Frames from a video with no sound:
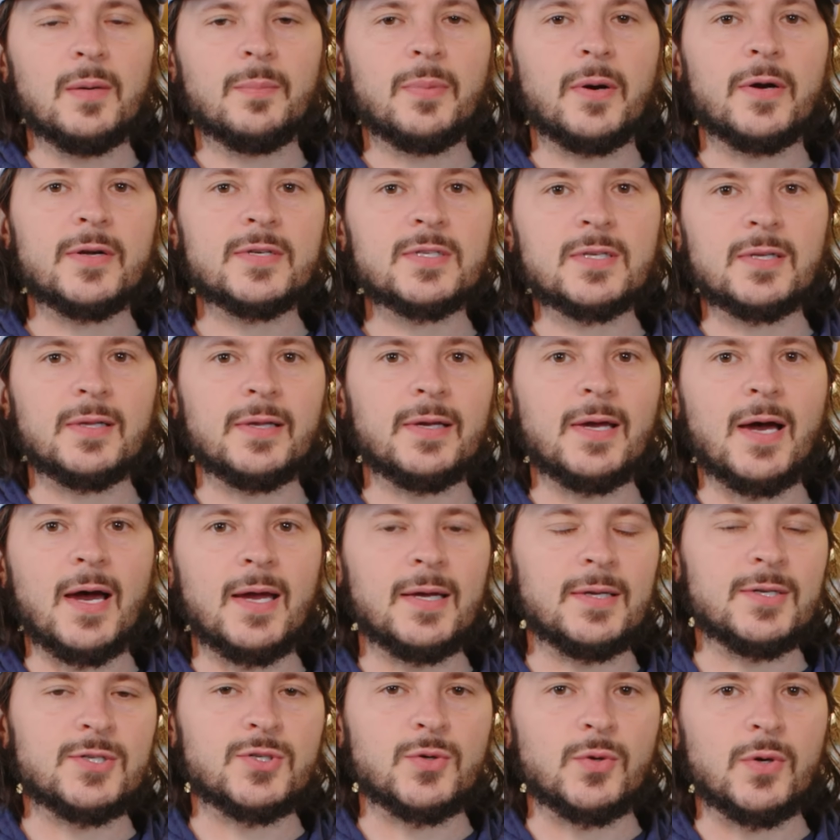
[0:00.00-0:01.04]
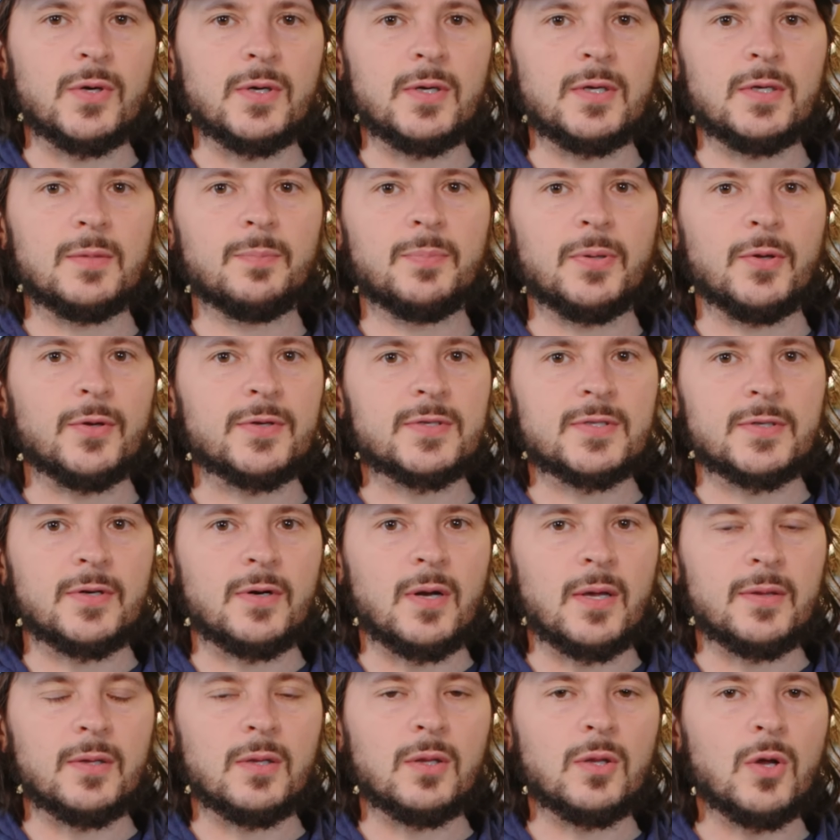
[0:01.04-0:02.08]
Personally, I enjoy Pilsner
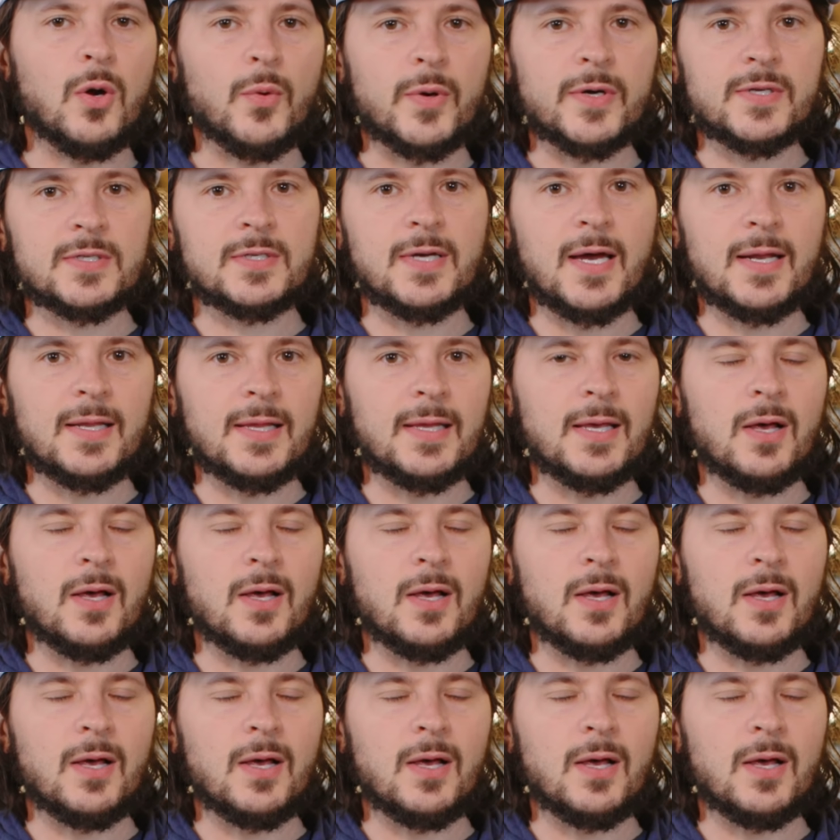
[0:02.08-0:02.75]
on the lower side of the